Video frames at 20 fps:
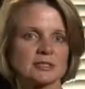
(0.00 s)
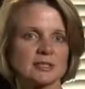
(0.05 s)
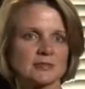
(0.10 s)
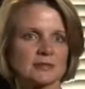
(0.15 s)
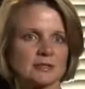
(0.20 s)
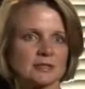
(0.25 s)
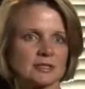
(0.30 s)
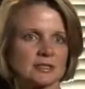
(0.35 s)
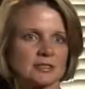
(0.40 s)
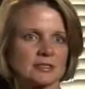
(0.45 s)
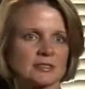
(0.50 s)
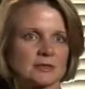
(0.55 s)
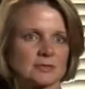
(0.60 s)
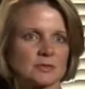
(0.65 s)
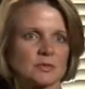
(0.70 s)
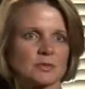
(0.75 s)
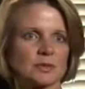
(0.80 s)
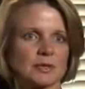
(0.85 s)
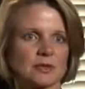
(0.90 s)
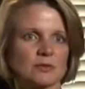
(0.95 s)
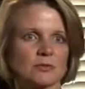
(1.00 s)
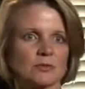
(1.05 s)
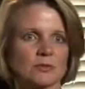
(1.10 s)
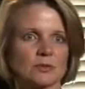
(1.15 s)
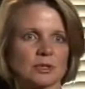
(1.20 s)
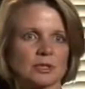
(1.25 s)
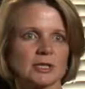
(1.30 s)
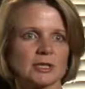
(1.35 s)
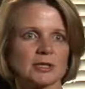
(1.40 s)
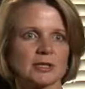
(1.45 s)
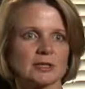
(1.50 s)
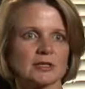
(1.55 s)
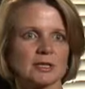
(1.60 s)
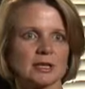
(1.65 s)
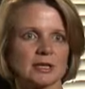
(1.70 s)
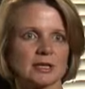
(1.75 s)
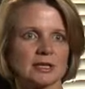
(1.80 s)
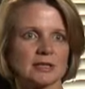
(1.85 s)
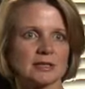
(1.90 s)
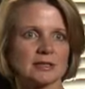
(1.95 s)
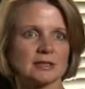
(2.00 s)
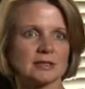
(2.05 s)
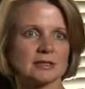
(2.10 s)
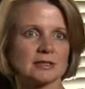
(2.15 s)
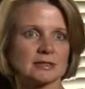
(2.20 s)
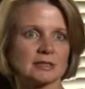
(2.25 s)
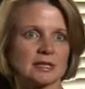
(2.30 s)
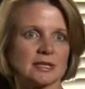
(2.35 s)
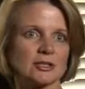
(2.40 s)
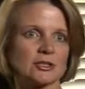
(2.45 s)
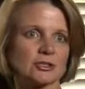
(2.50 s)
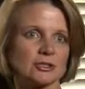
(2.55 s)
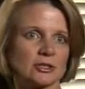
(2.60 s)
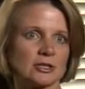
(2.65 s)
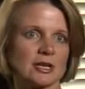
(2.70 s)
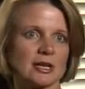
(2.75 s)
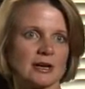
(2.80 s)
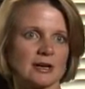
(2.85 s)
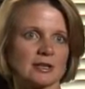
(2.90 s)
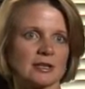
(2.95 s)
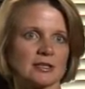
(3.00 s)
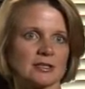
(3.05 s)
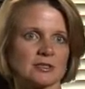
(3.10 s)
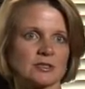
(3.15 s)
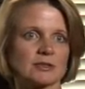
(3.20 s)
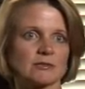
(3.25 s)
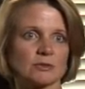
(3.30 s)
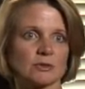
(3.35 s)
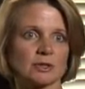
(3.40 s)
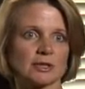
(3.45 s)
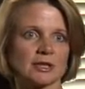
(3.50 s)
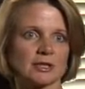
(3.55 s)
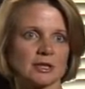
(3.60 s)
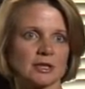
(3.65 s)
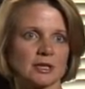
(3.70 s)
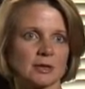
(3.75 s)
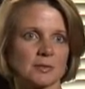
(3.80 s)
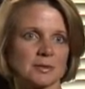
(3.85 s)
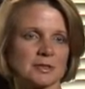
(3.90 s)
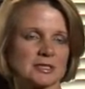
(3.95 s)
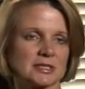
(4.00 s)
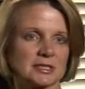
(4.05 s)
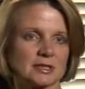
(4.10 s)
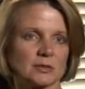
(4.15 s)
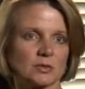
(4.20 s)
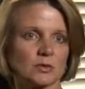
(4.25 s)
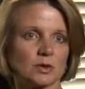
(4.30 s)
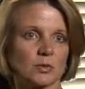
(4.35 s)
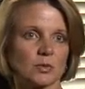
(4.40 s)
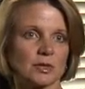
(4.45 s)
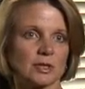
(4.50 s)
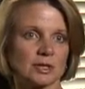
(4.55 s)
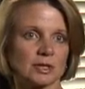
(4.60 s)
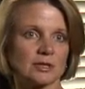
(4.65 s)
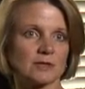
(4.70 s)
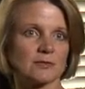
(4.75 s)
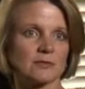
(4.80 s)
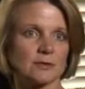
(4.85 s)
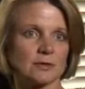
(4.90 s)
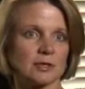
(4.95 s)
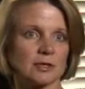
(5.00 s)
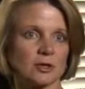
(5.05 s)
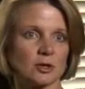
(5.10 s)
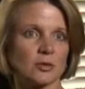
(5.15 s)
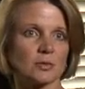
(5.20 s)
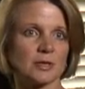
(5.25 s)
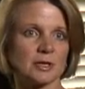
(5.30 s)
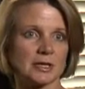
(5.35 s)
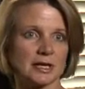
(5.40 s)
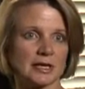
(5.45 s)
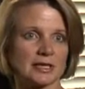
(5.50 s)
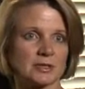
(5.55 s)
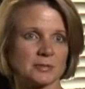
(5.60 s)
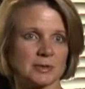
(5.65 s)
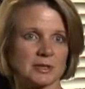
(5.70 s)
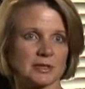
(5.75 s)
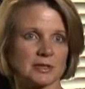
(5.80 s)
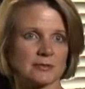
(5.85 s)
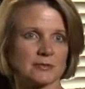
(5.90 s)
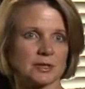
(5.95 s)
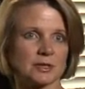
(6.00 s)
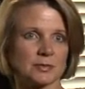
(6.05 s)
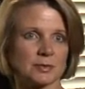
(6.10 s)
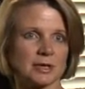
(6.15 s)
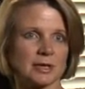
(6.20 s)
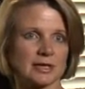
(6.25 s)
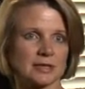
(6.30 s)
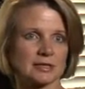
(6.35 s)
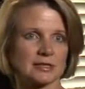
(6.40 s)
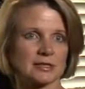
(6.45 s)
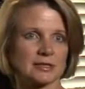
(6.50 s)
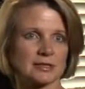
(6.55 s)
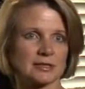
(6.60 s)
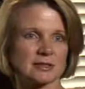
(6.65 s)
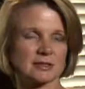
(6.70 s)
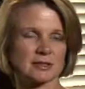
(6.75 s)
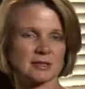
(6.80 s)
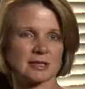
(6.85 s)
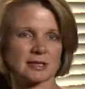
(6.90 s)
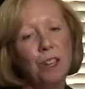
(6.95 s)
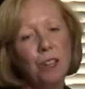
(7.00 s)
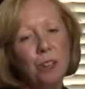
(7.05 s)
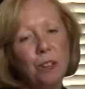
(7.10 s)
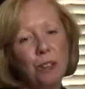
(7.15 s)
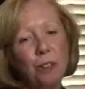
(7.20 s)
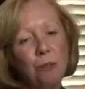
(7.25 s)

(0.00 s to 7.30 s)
at several systems, but really Sage stood out as really encompassing what we needed for the OB aspect of our practice at the time.